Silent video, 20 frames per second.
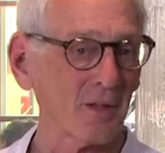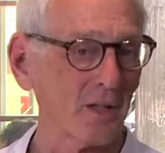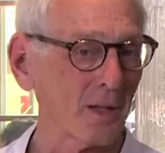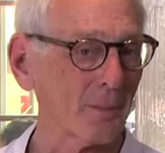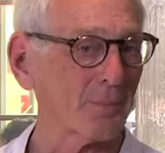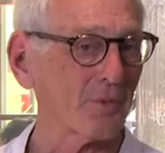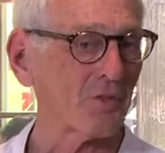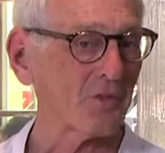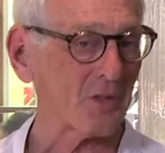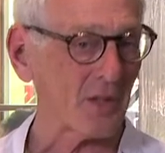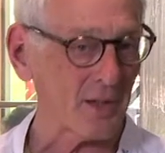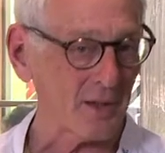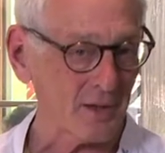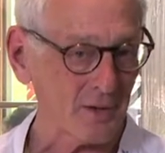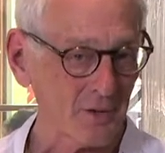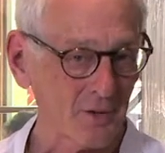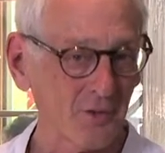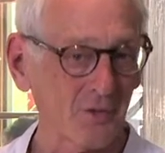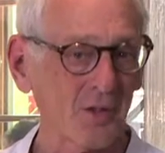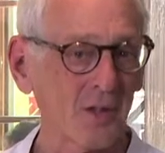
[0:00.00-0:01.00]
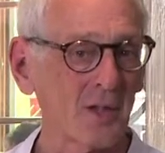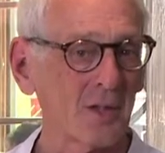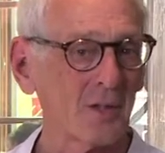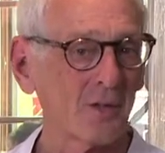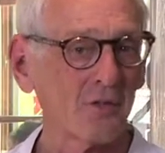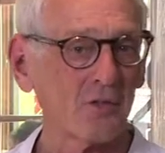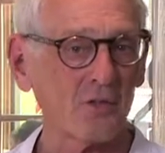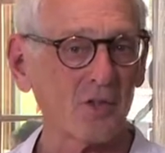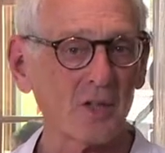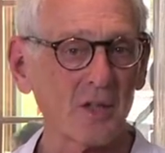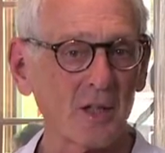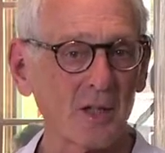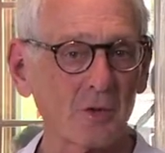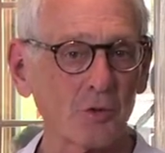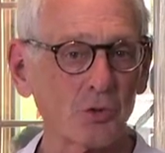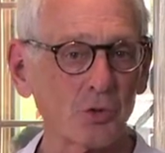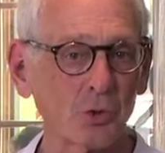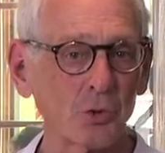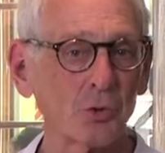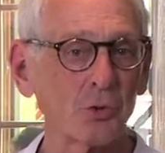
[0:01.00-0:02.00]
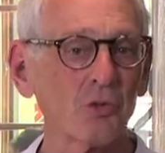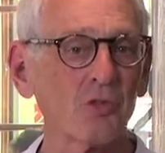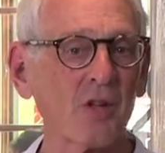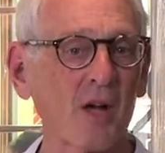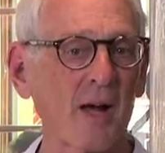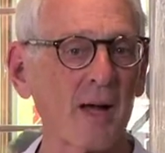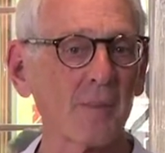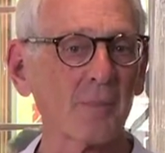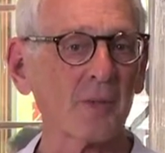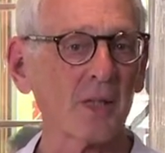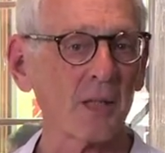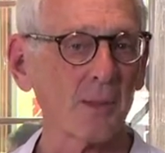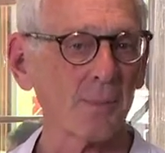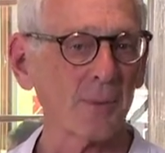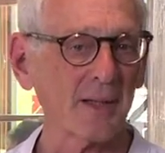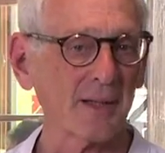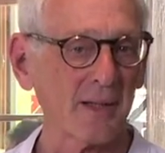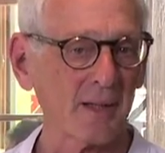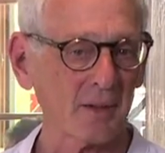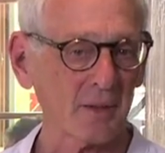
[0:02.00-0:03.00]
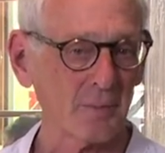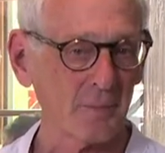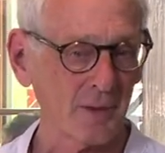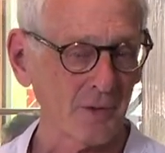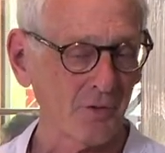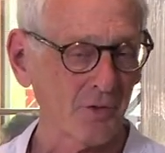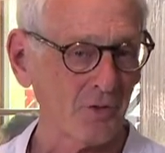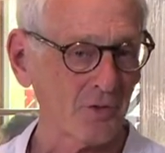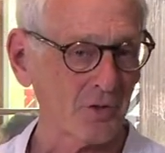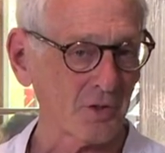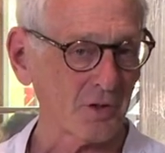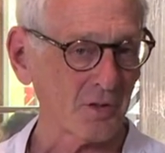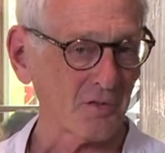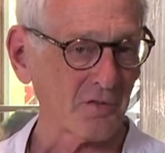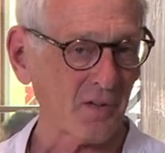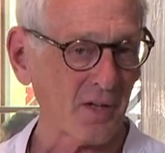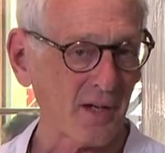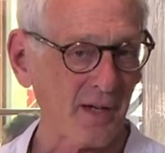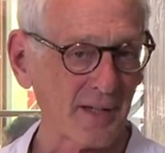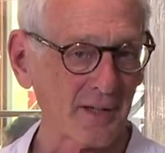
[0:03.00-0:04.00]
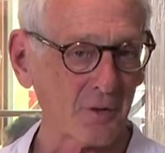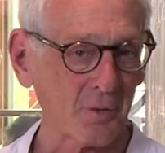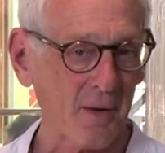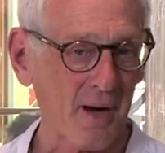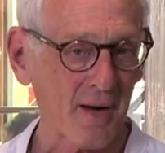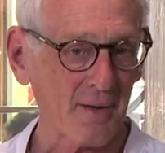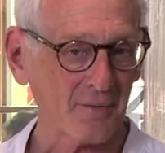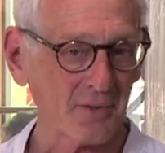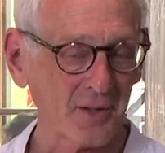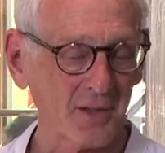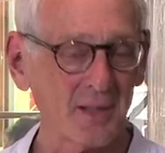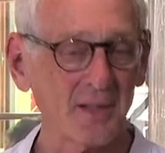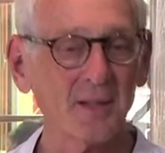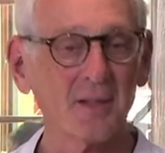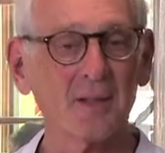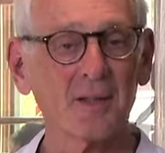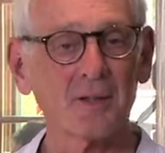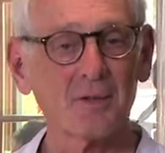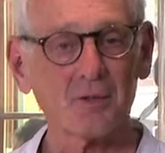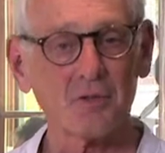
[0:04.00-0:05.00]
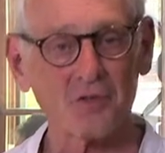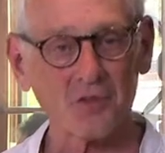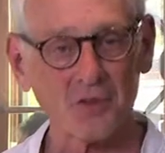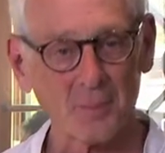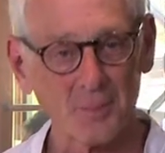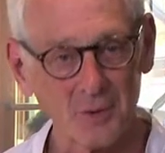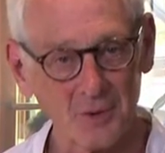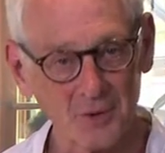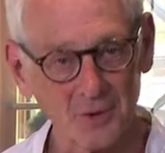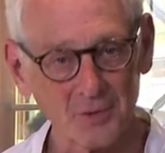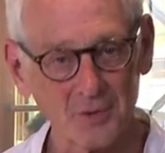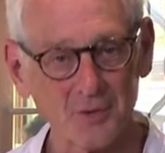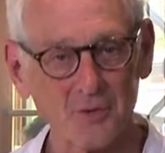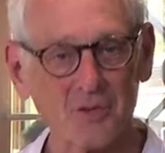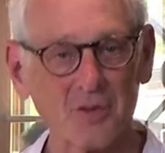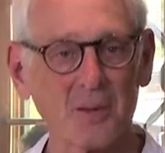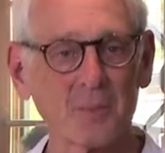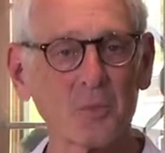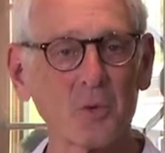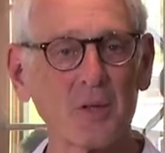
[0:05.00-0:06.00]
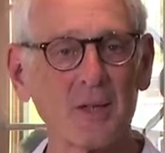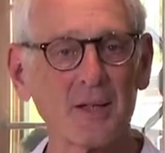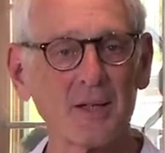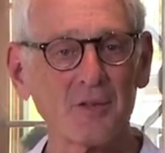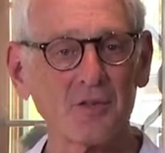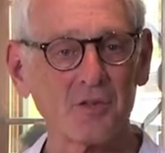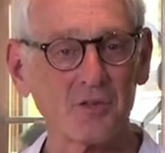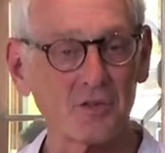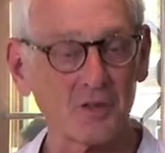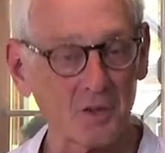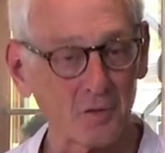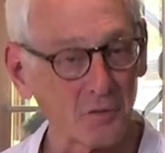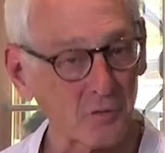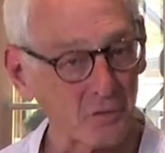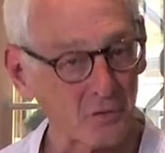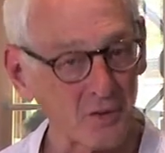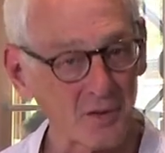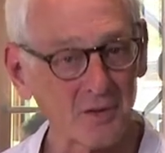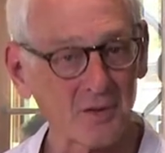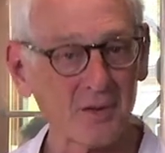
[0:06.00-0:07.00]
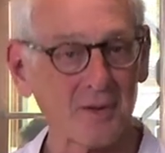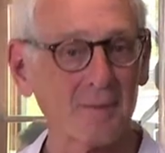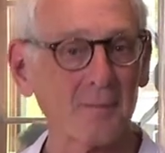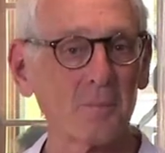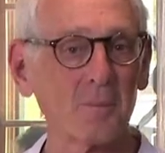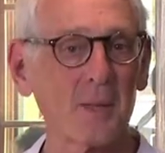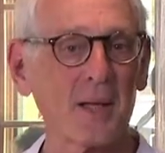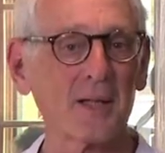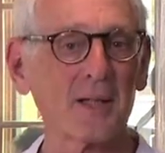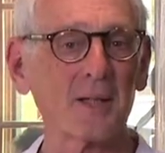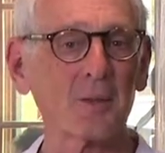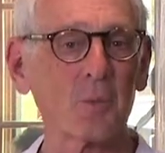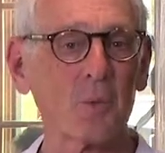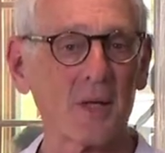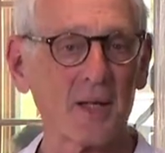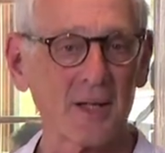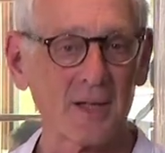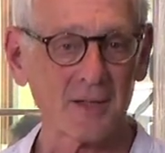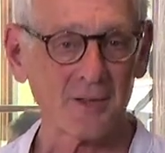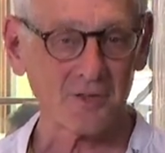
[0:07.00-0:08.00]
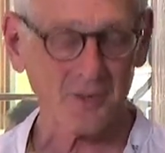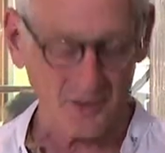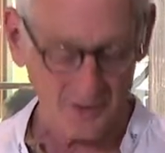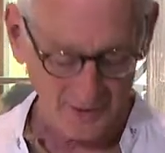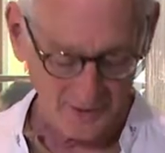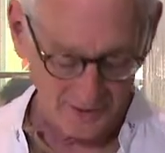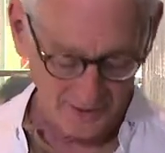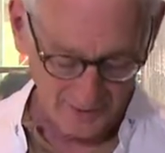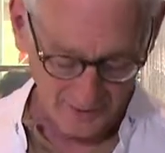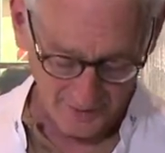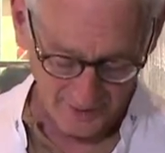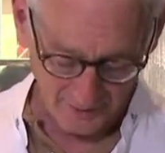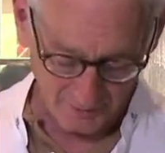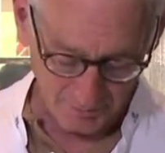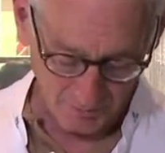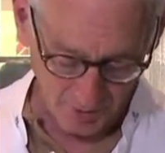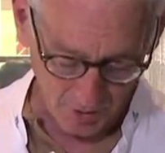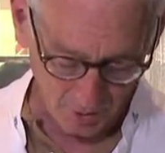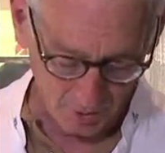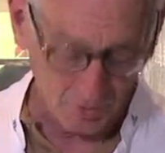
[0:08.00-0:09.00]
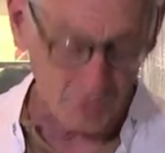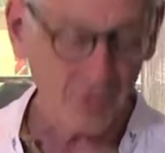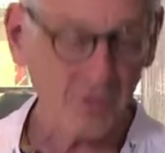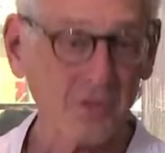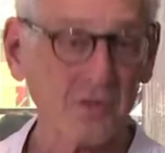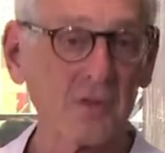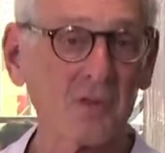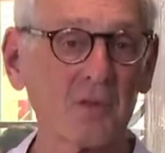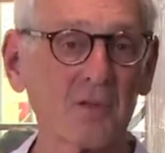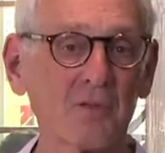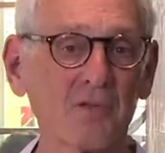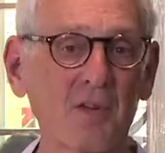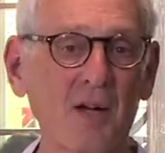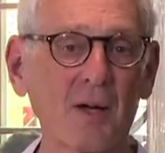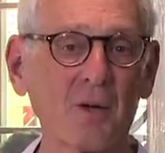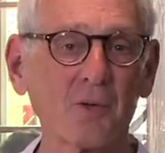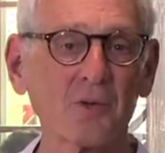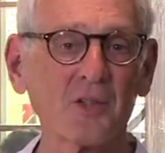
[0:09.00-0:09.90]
upstairs, seeing two timekeeping elements to defy gravity, similar in some ways, different in many ways, and both found